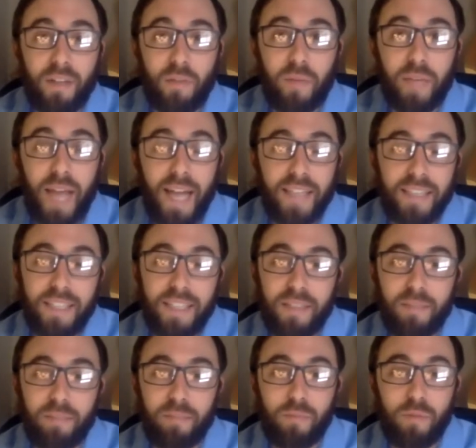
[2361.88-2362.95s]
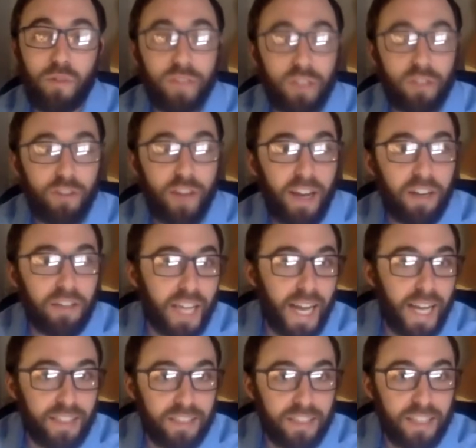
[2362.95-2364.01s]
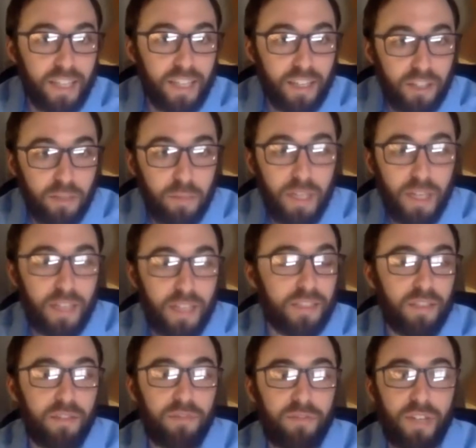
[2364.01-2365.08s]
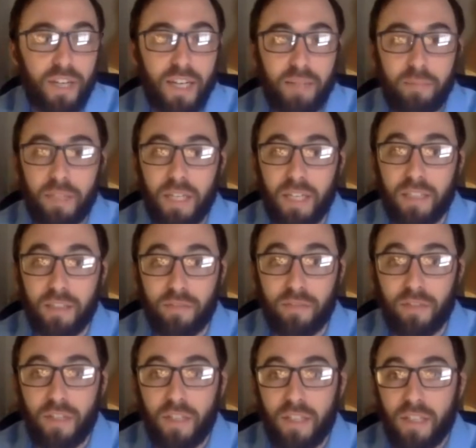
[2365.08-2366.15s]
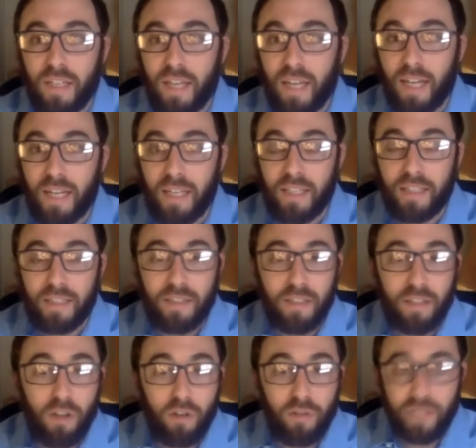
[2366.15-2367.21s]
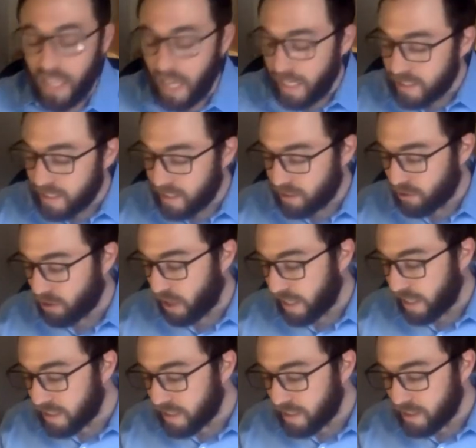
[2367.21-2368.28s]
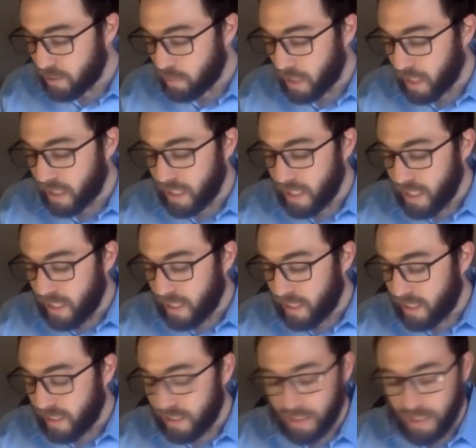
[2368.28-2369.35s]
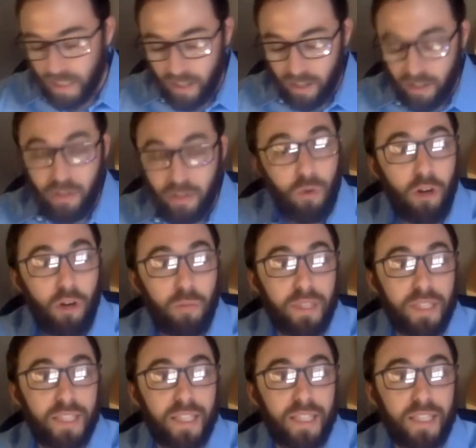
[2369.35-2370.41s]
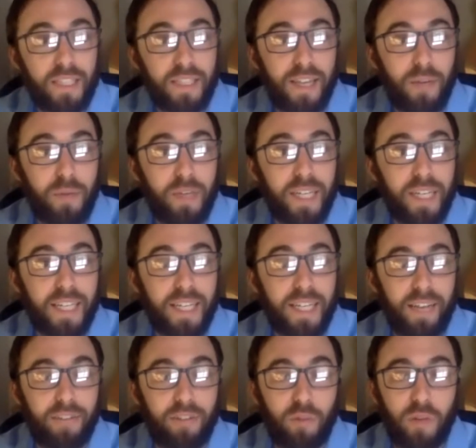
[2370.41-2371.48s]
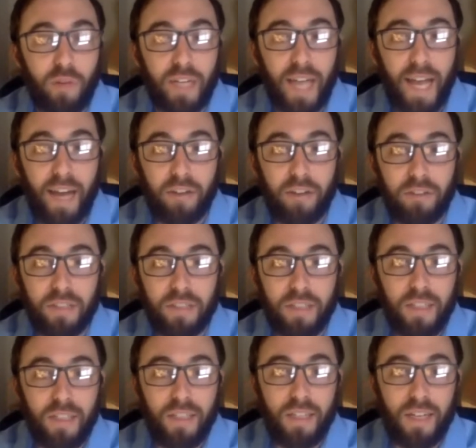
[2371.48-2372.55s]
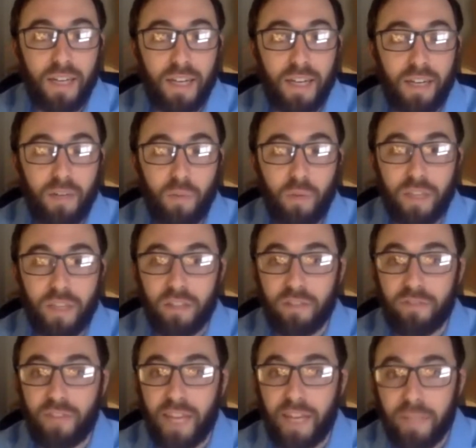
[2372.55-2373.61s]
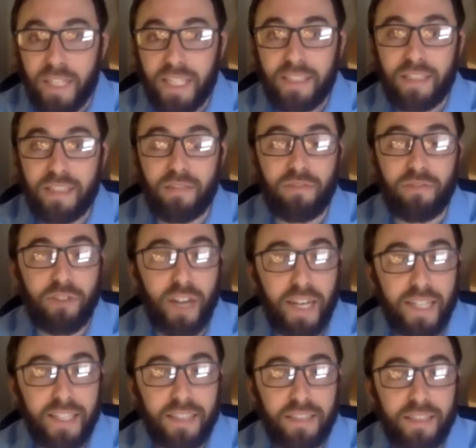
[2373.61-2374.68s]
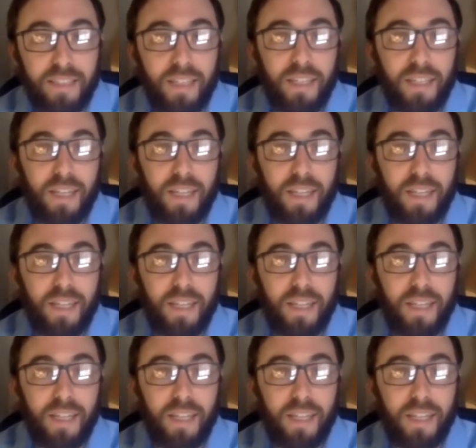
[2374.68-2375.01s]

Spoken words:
We had to move it around last year because of the COVID-19 crisis, but this year we're hoping that we can get everyone out with their families and friends